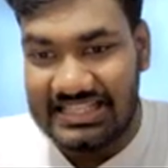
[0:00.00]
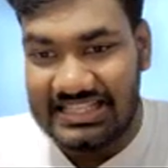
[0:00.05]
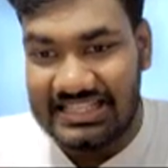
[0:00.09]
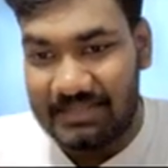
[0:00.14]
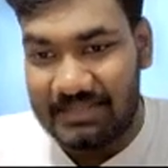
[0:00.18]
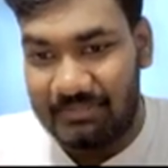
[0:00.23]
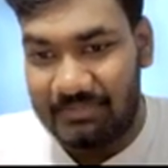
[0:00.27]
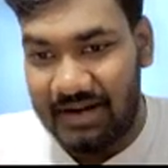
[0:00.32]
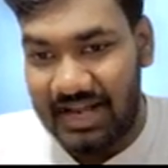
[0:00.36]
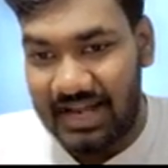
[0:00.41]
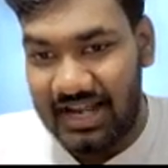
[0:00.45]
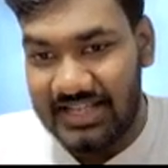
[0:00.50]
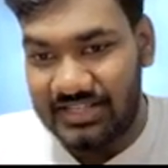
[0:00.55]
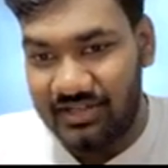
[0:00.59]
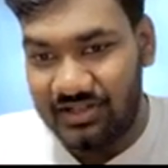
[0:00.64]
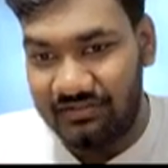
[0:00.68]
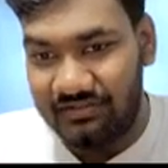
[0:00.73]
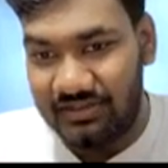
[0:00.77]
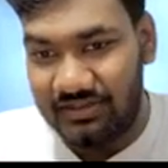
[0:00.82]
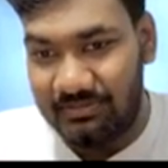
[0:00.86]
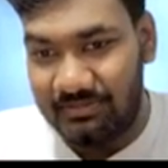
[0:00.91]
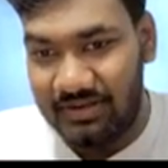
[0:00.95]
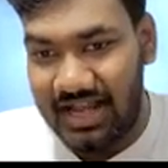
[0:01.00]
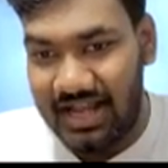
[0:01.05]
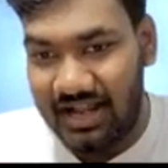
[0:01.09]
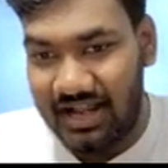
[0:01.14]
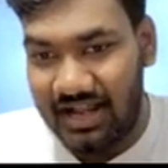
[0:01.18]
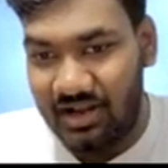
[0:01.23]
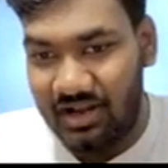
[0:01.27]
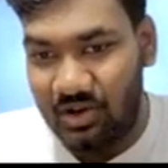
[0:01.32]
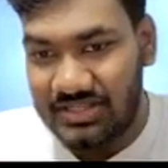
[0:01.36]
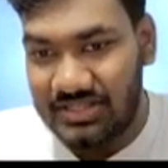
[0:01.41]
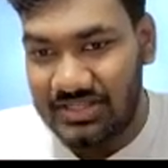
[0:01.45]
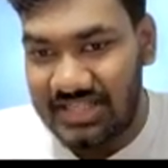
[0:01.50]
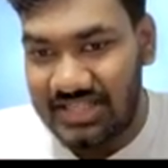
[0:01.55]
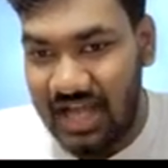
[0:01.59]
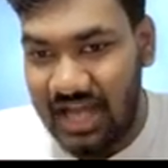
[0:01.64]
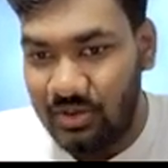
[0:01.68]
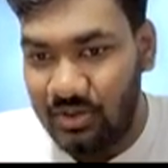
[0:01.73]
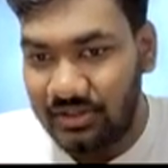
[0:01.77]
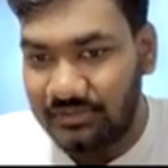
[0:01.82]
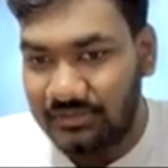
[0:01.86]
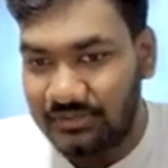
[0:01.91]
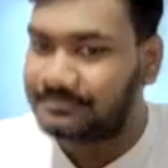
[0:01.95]
say the price of the product goes
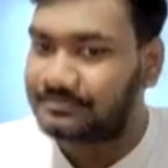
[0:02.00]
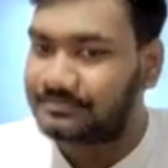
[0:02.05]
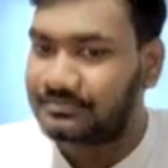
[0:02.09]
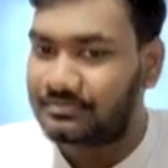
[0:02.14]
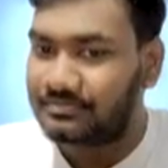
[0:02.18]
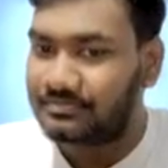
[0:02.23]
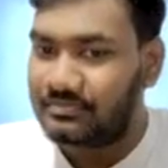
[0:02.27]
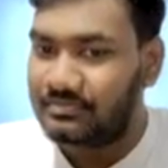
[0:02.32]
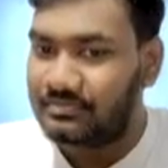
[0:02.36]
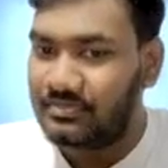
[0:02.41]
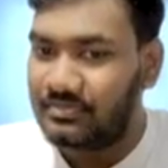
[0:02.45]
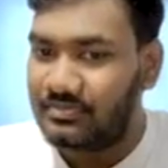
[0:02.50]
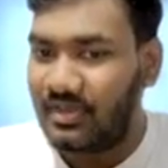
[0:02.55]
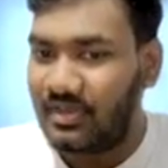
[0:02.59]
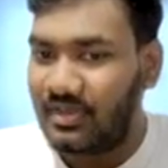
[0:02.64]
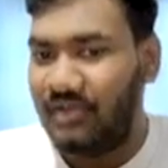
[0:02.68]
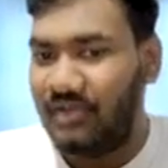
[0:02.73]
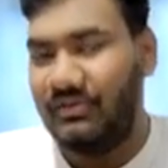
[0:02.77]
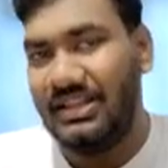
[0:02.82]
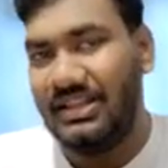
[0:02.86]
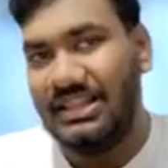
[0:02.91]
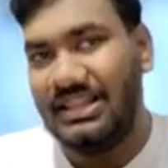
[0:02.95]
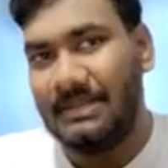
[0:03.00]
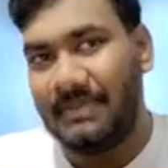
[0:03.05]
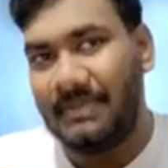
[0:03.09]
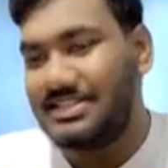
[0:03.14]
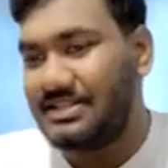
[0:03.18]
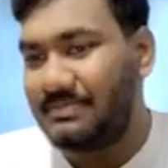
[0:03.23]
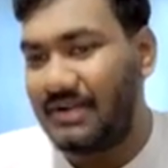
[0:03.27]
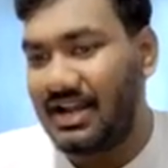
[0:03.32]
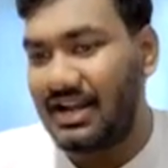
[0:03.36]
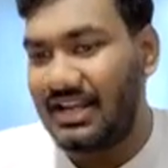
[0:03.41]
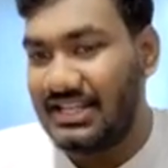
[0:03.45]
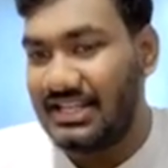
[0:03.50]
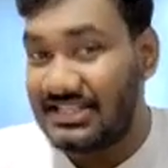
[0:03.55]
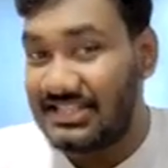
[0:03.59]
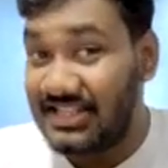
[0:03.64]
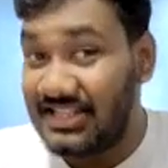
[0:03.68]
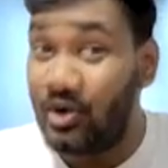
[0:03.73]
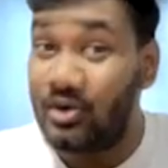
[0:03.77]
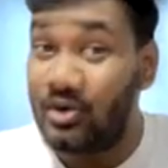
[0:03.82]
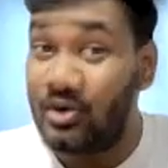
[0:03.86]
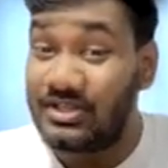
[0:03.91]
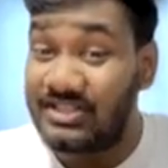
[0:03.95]
down. When the price of the product, let's
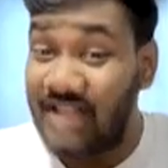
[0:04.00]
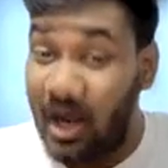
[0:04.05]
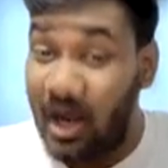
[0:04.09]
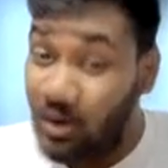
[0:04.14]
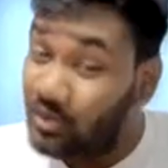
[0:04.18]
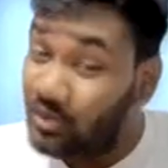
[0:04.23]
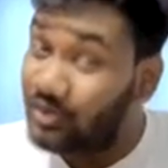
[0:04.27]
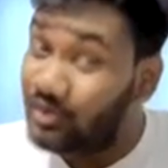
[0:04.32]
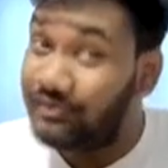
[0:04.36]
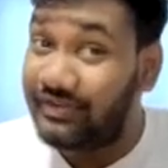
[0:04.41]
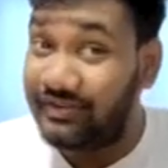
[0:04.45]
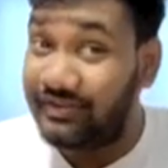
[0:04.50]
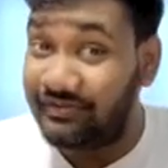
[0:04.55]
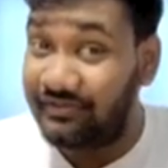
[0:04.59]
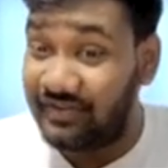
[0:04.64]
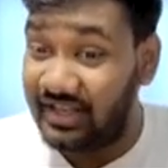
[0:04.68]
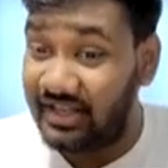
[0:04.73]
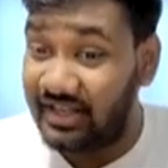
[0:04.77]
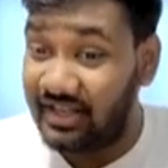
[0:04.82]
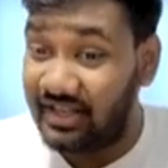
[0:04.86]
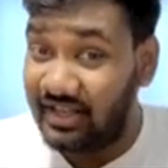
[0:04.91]
say, goes down to 50,